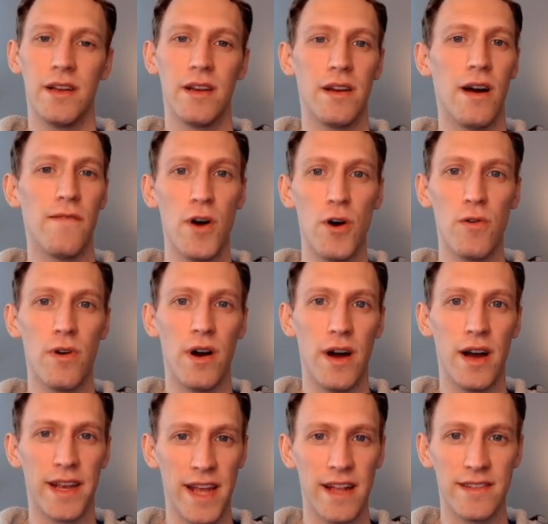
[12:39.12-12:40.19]
a vote
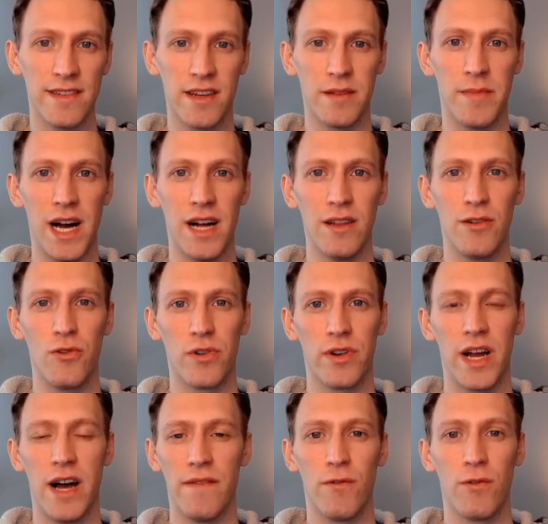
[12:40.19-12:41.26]
against Kamala or
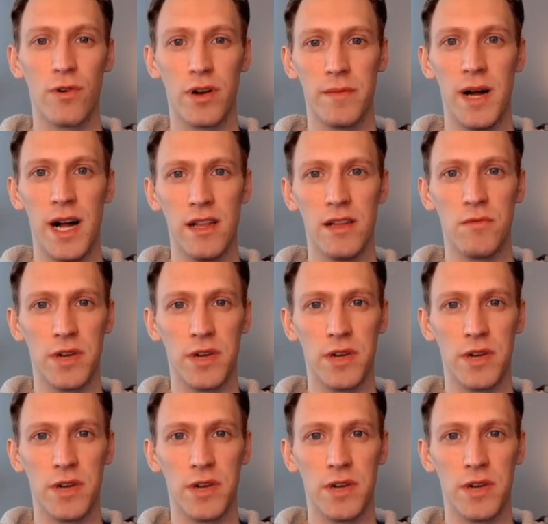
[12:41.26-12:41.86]
not for Kamala,